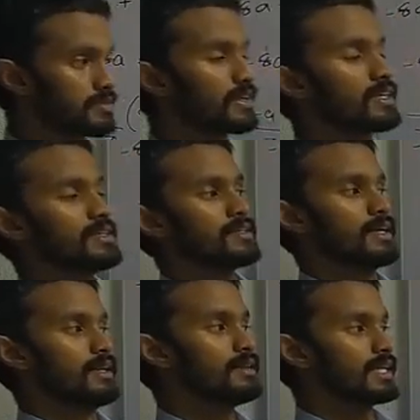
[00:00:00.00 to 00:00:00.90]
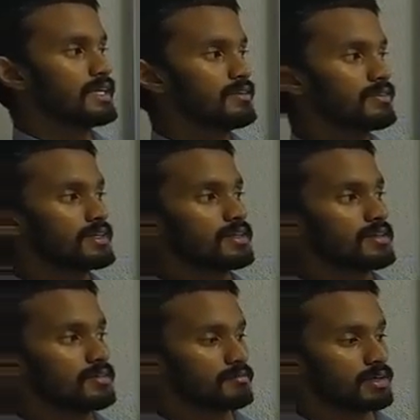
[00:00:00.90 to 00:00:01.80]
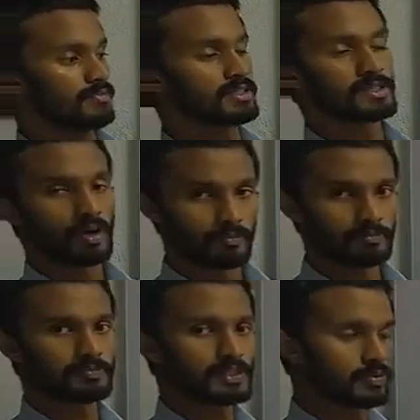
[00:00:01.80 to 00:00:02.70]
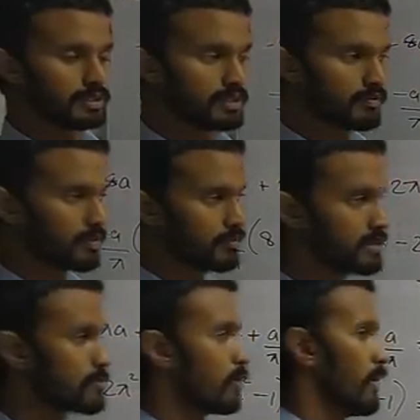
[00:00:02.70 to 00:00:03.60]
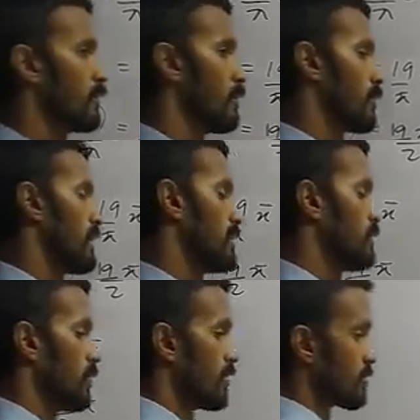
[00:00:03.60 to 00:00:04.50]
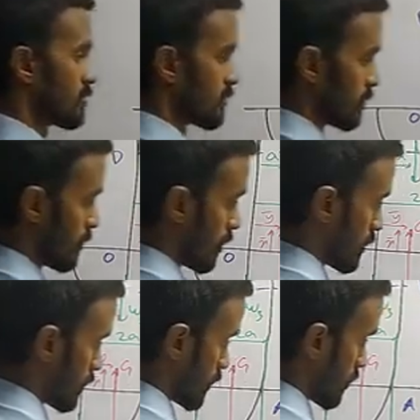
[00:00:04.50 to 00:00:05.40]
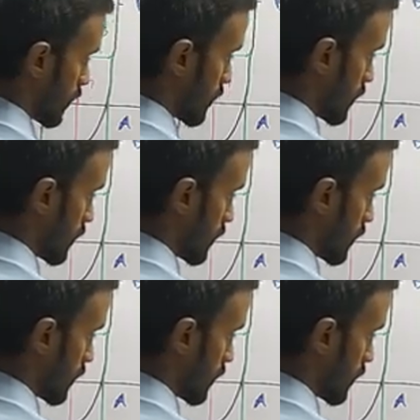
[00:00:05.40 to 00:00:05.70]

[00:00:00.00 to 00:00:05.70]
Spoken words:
specifically tell, that even if you stop this question from this point, already you have got